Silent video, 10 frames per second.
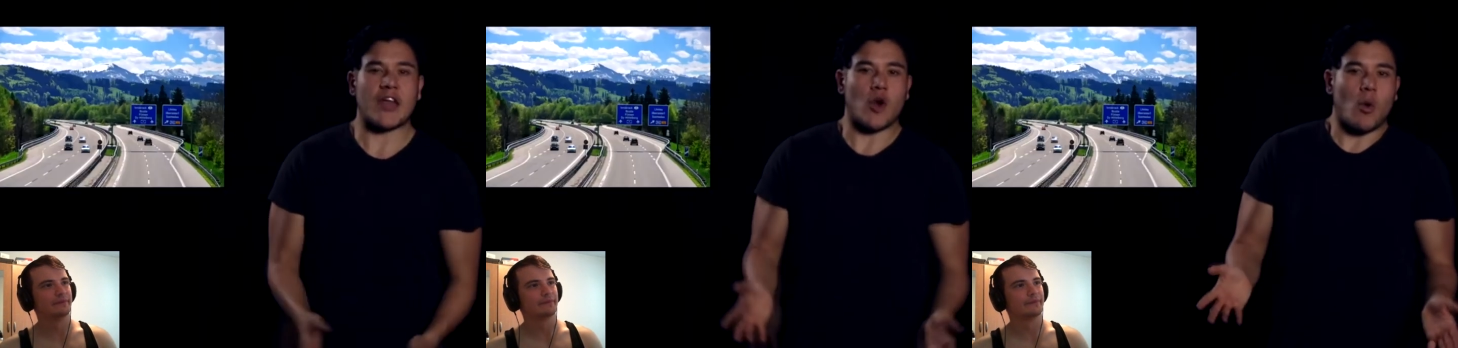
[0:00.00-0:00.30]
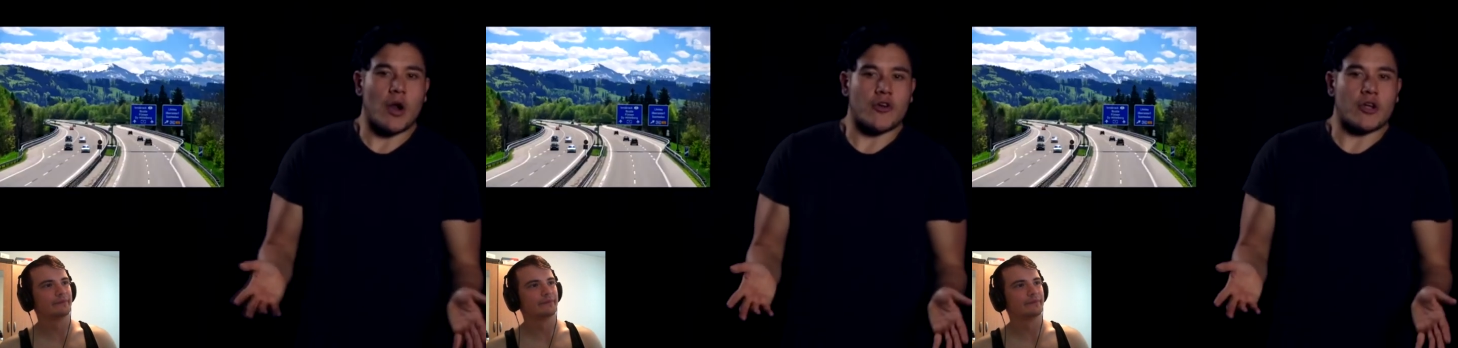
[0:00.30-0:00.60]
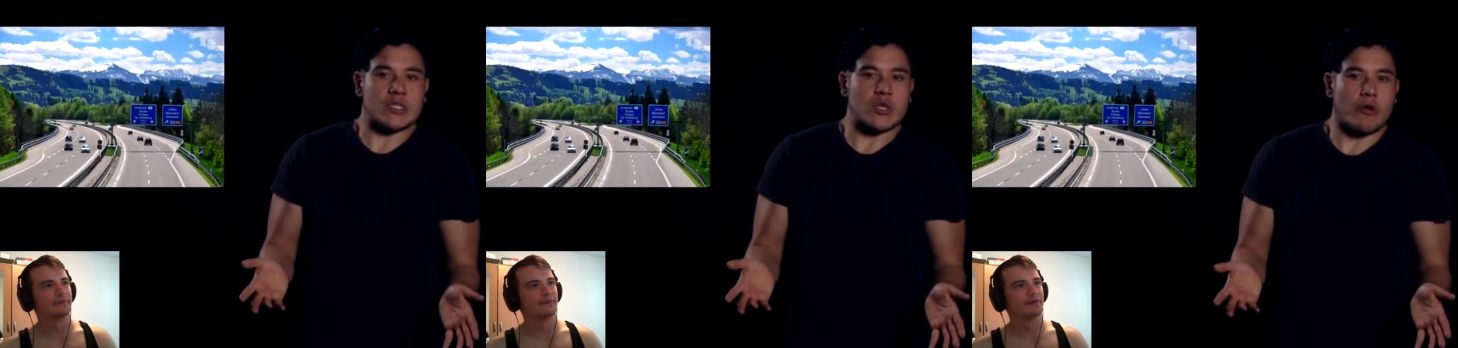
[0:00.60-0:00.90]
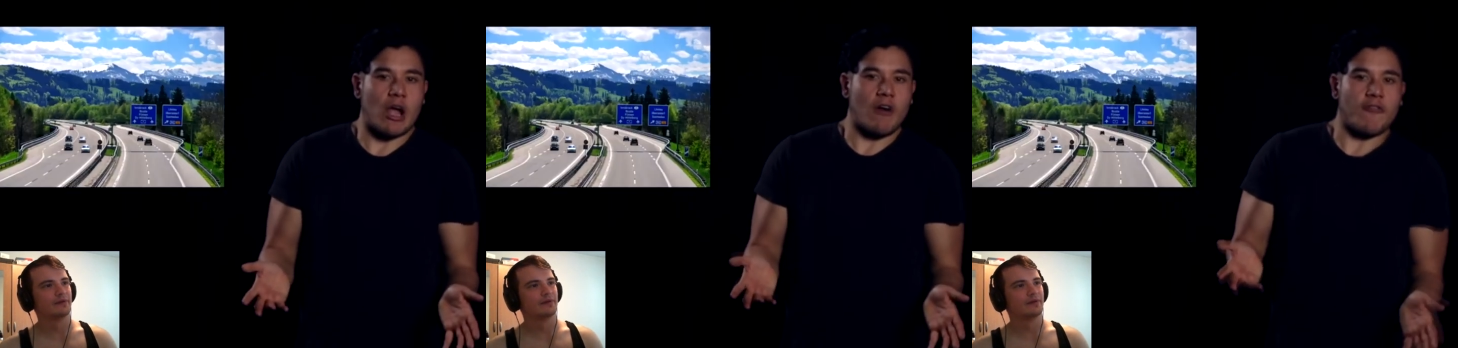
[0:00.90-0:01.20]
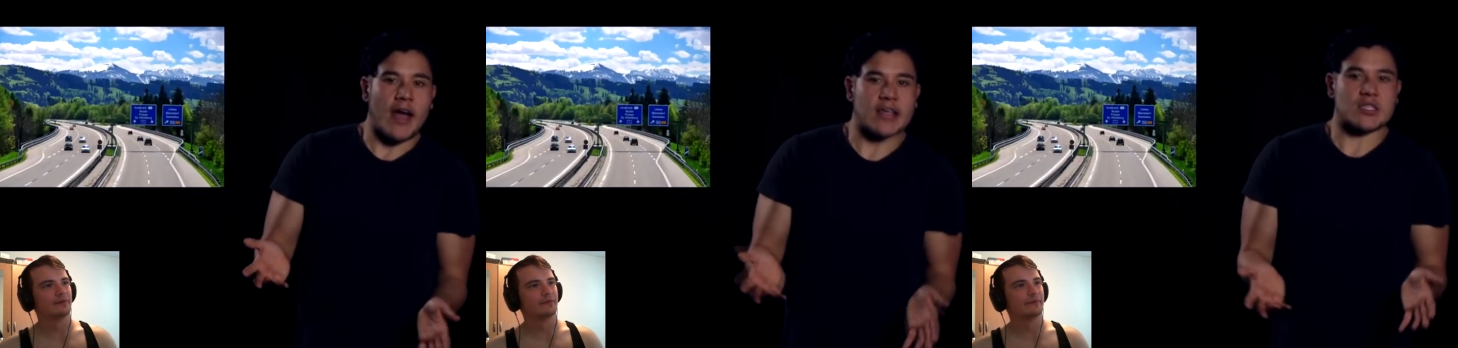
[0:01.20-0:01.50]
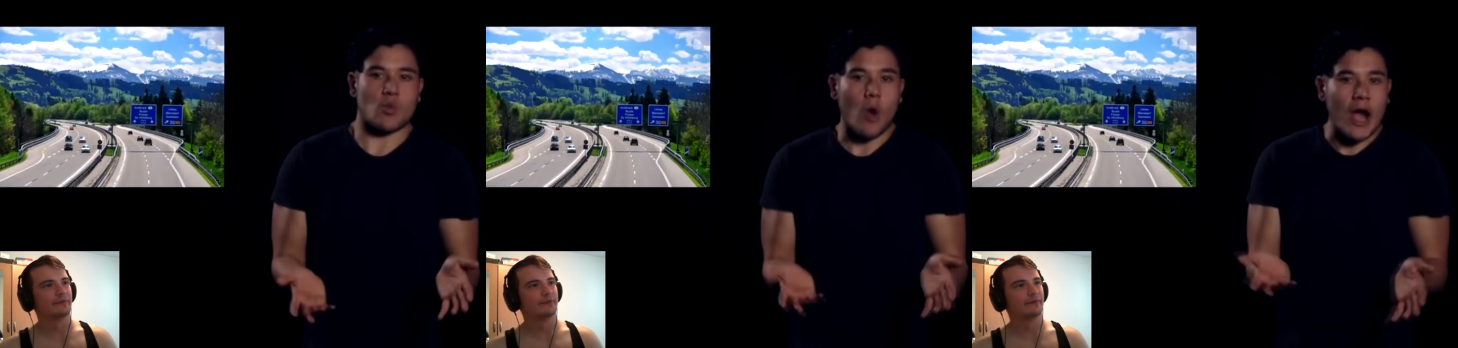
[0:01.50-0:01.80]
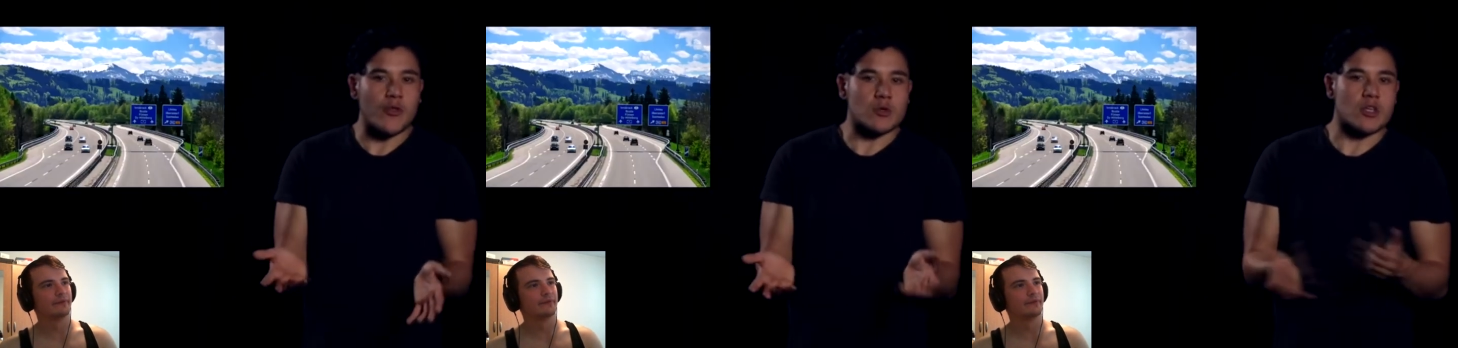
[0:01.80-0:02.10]
Speaker 1: And no wonder, considering how vast fast and
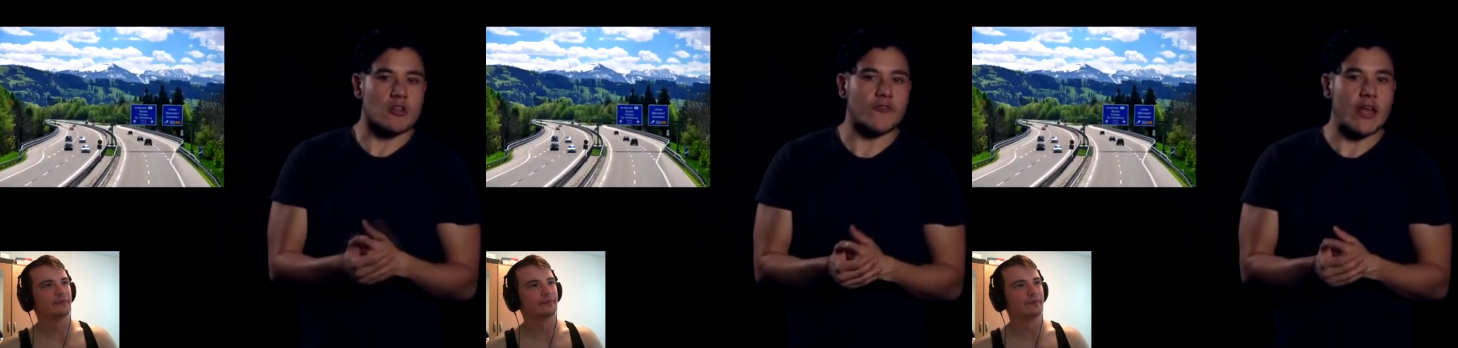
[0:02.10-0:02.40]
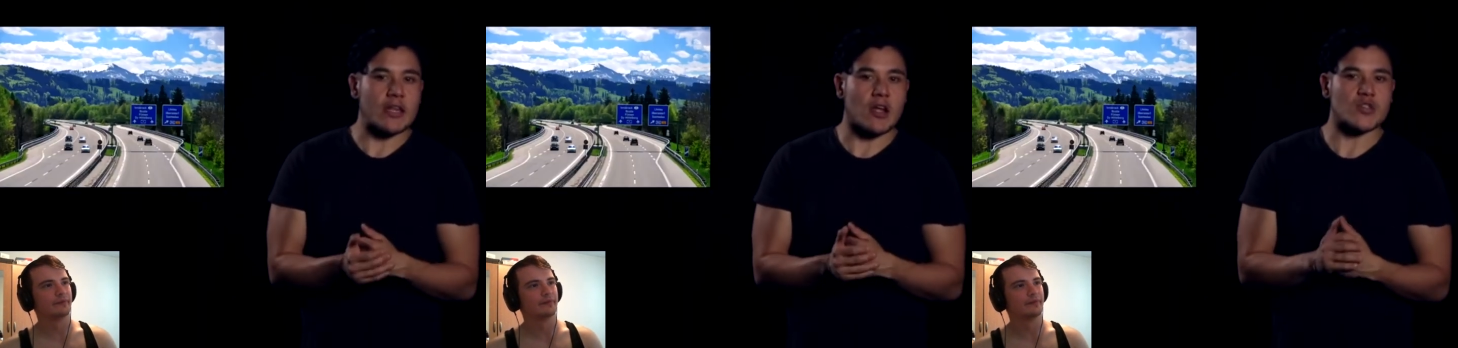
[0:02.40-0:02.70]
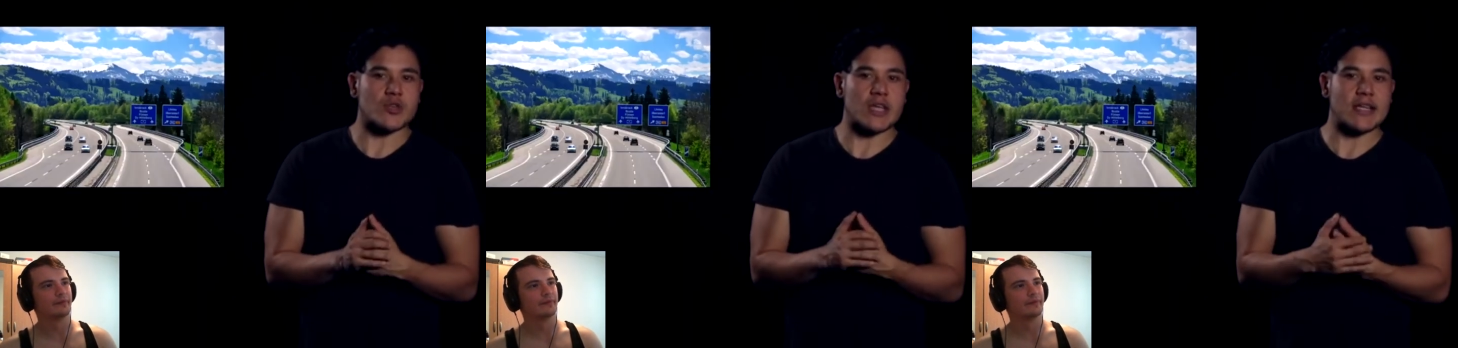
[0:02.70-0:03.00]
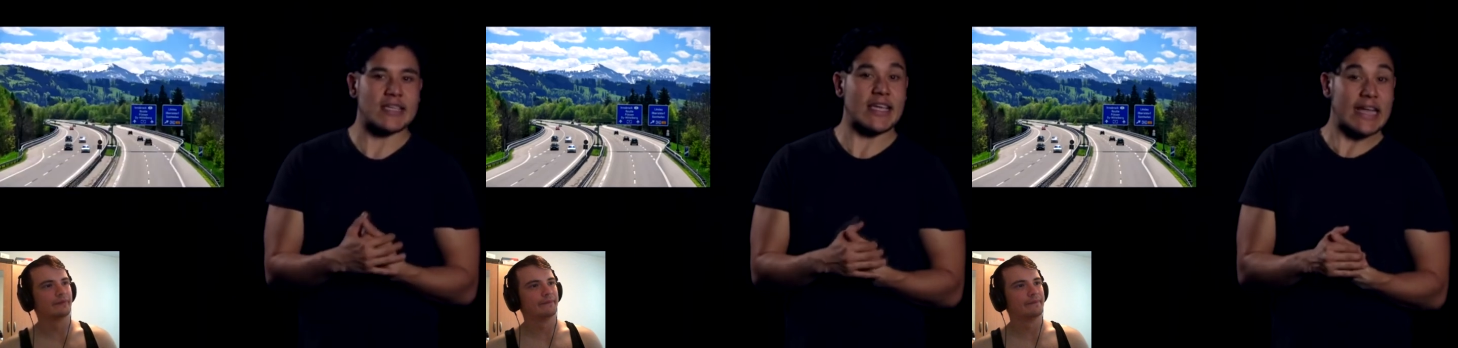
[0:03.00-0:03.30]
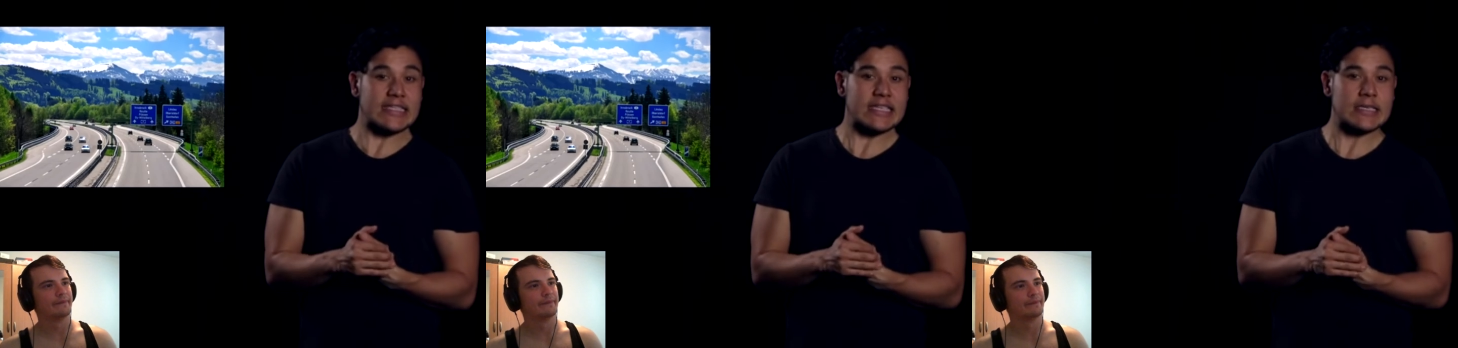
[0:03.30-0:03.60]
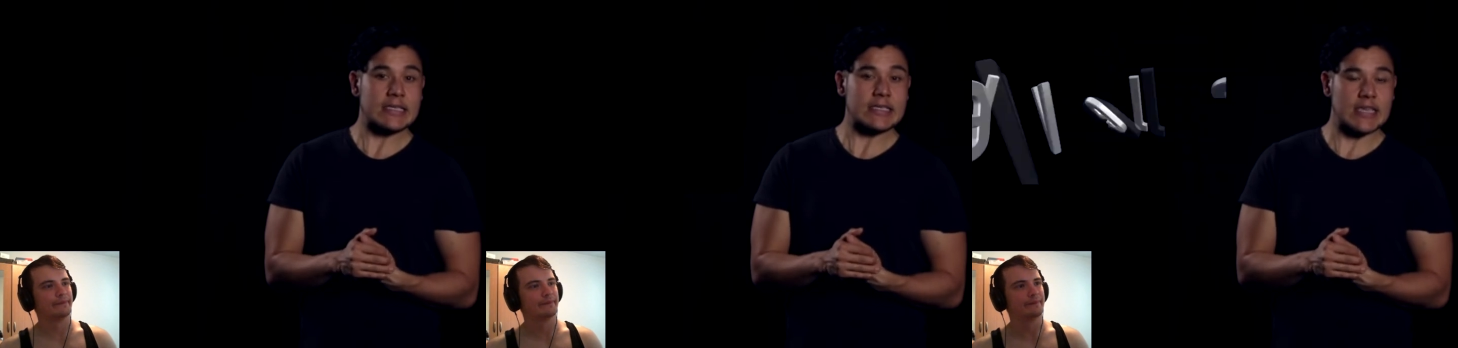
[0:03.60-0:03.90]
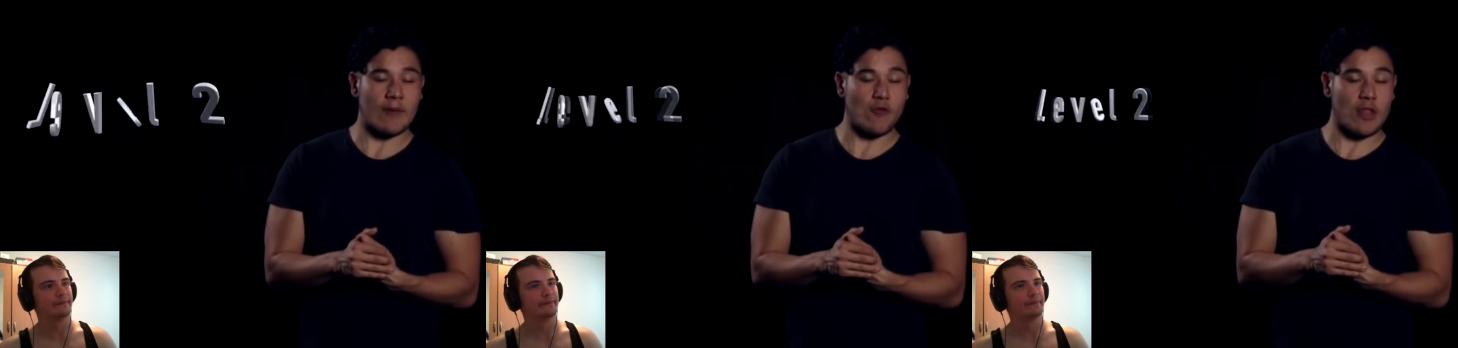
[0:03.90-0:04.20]
wide those cultivated countrysides can get.
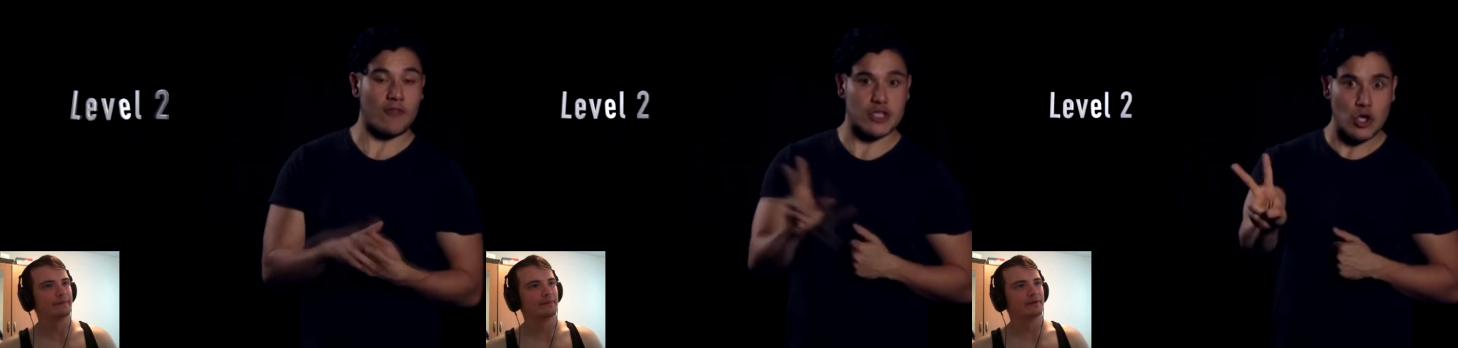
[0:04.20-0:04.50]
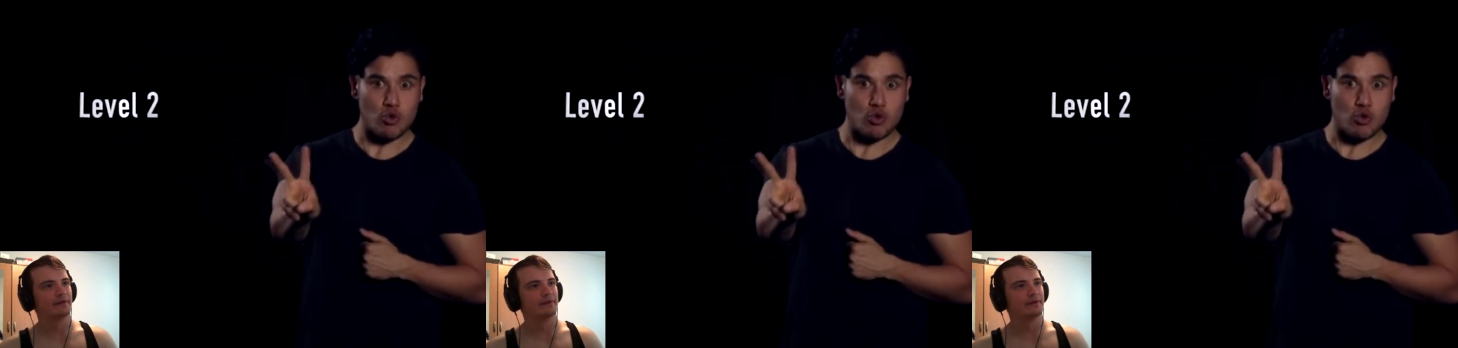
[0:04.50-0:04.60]
Time for level